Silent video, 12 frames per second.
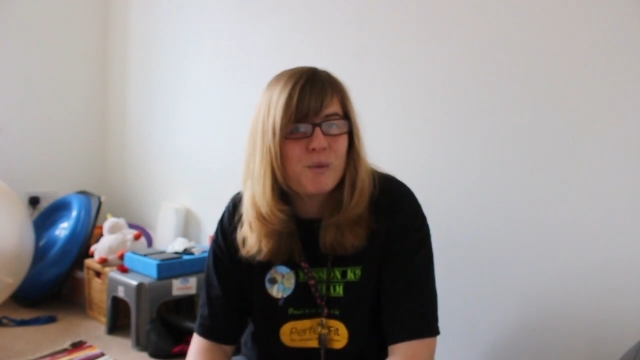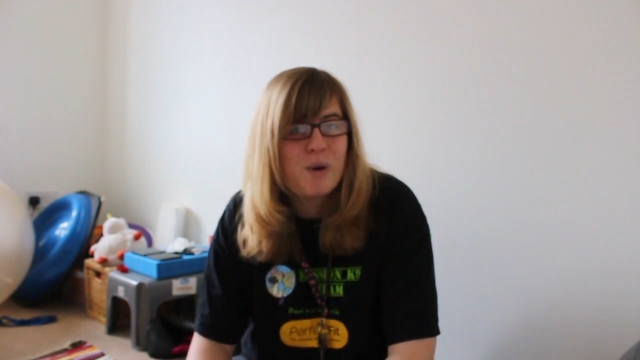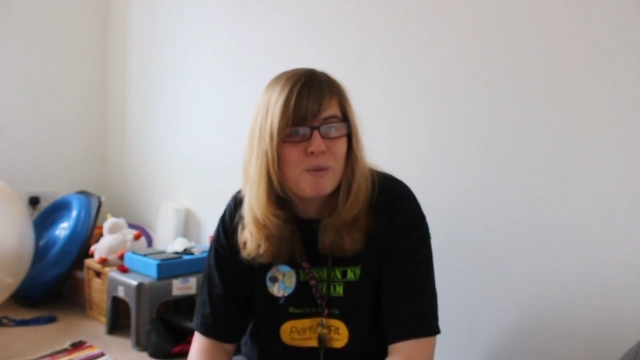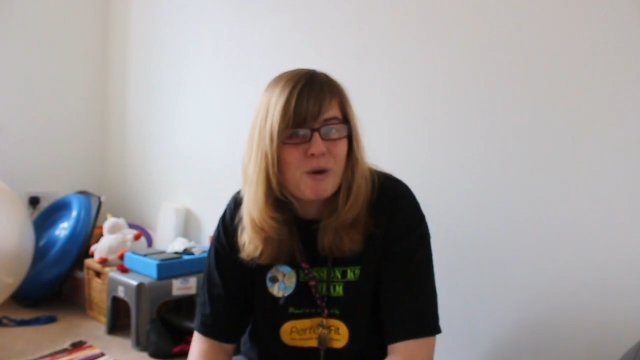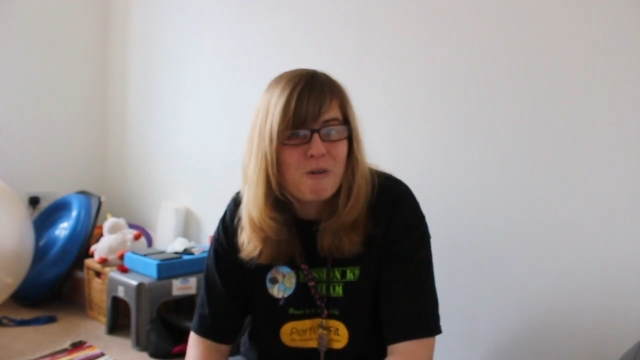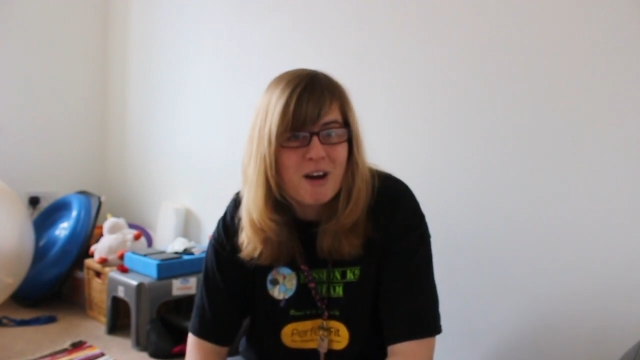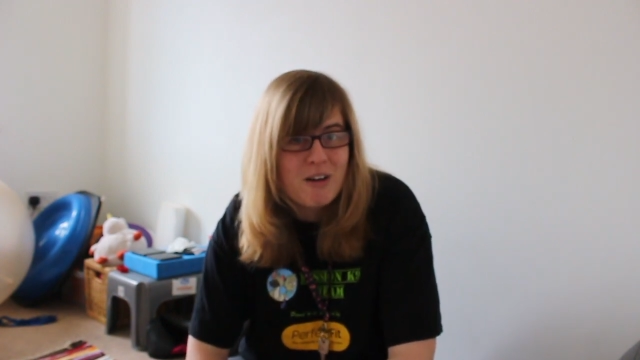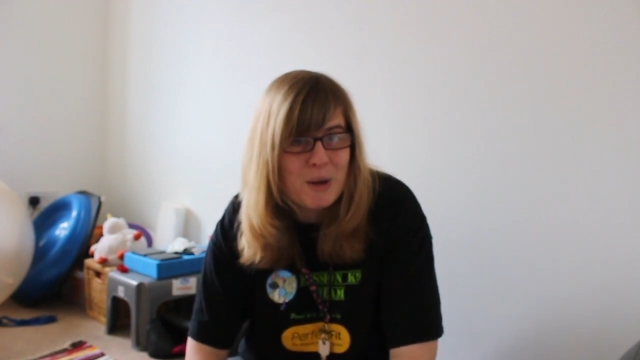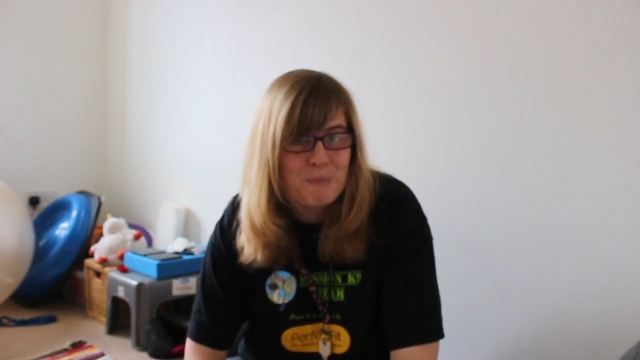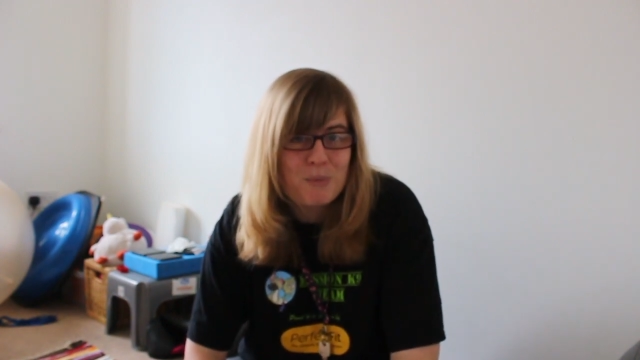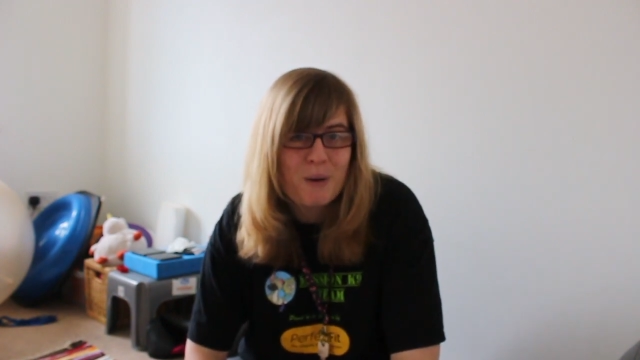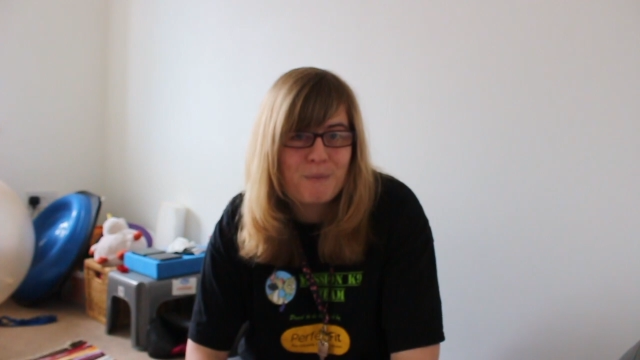when we're out
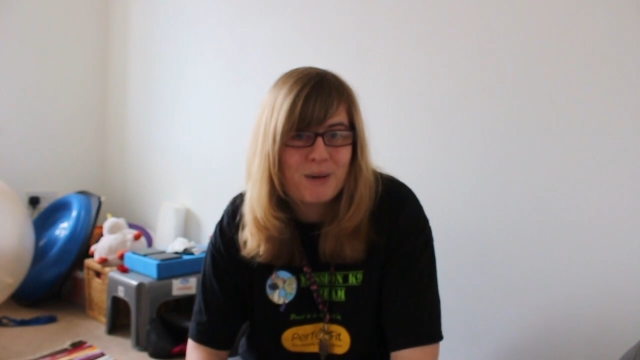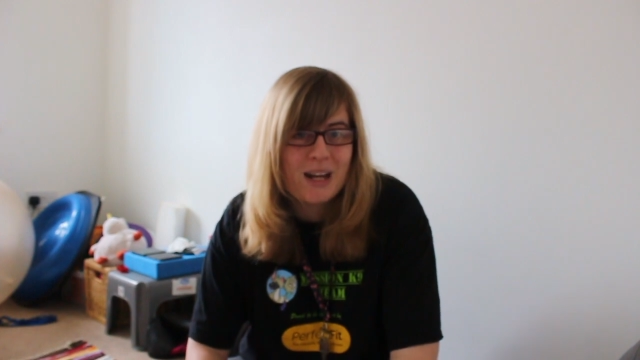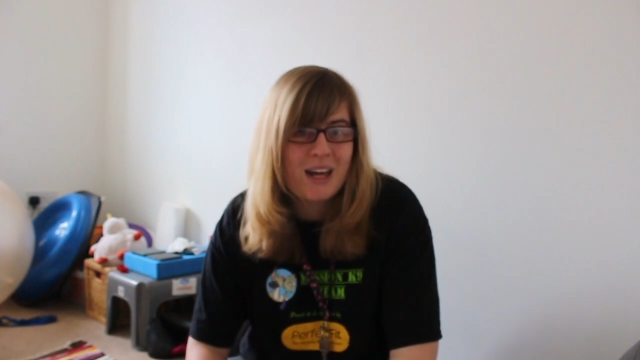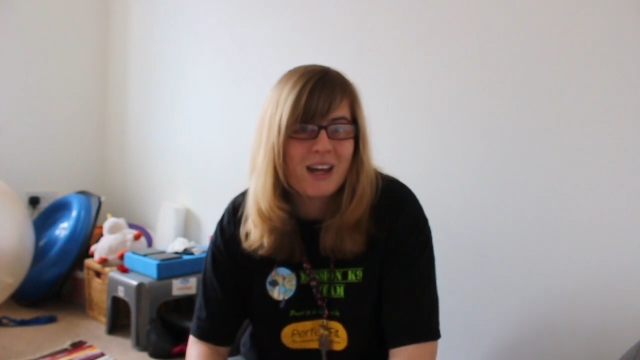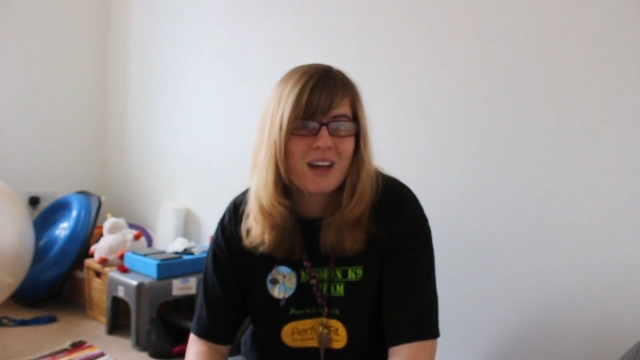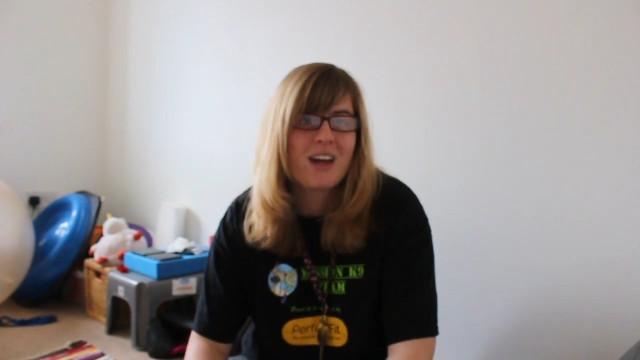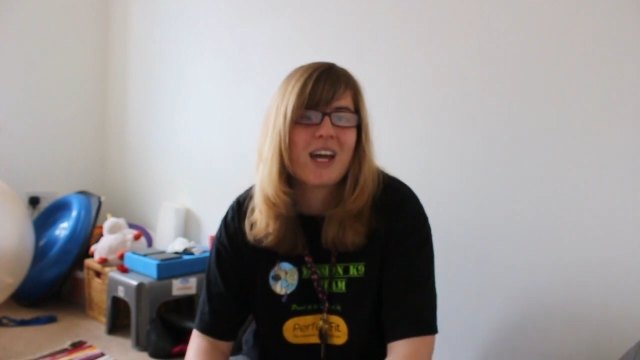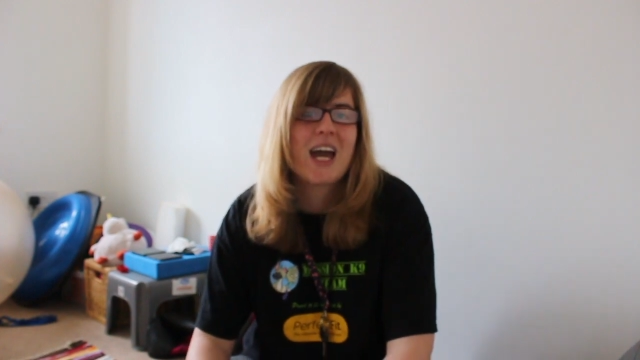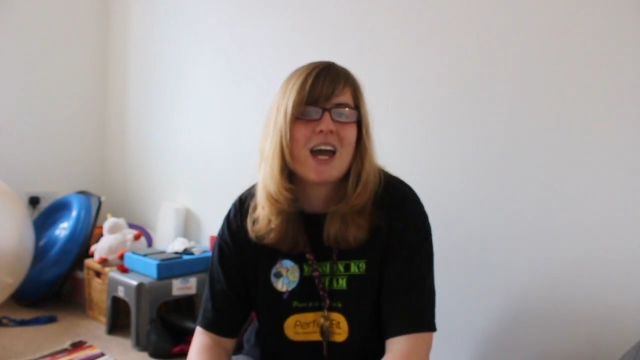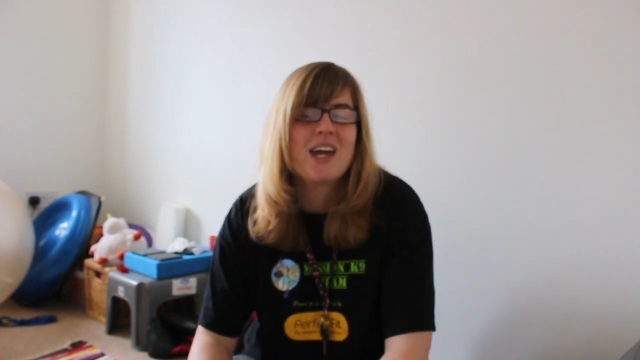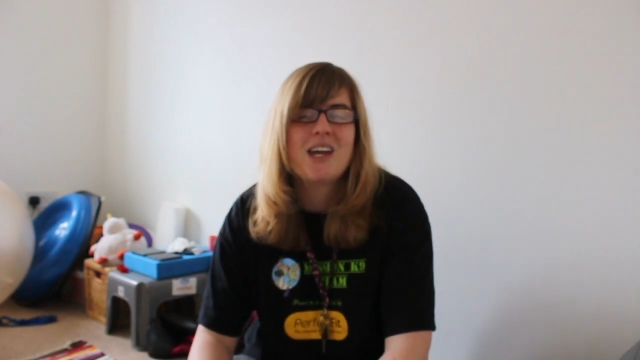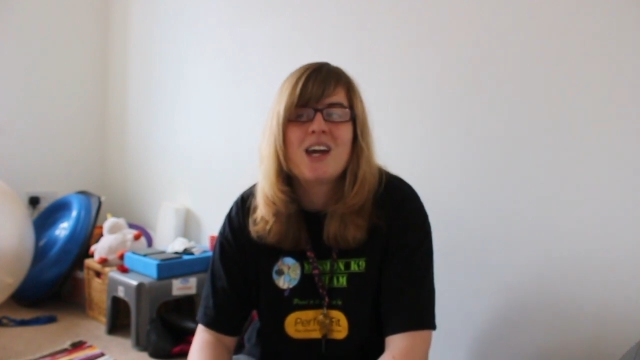in public,
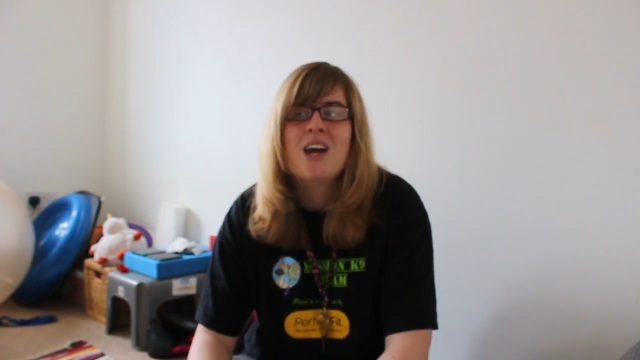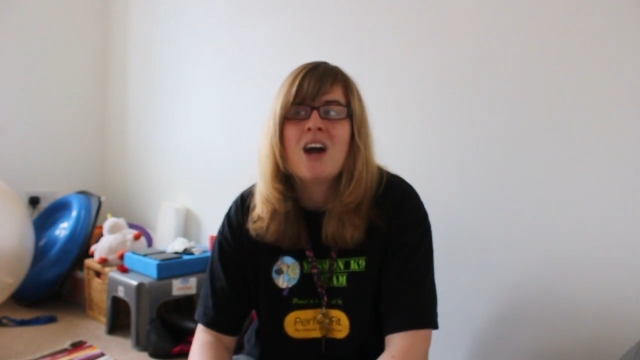okay?